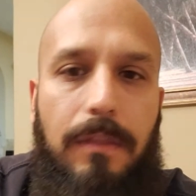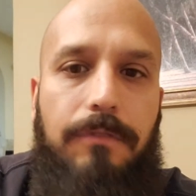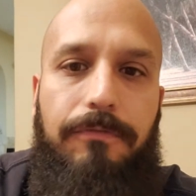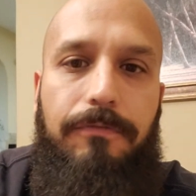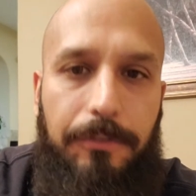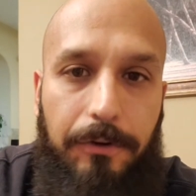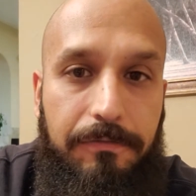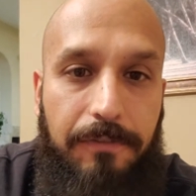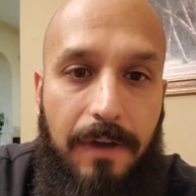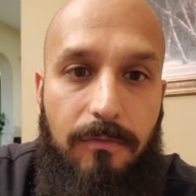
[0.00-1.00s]
the
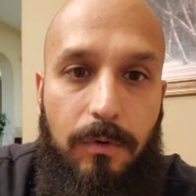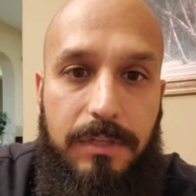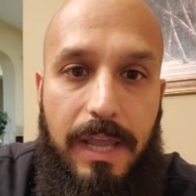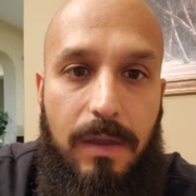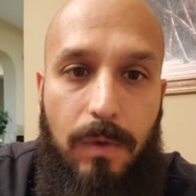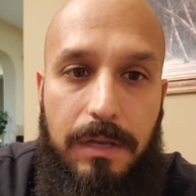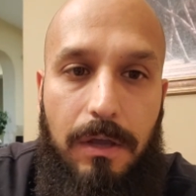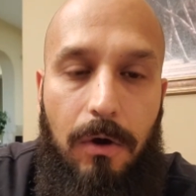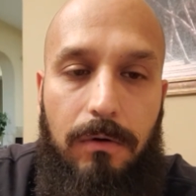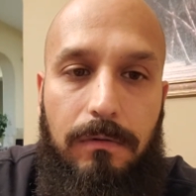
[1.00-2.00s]
35-day
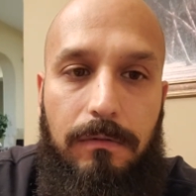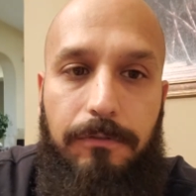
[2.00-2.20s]
window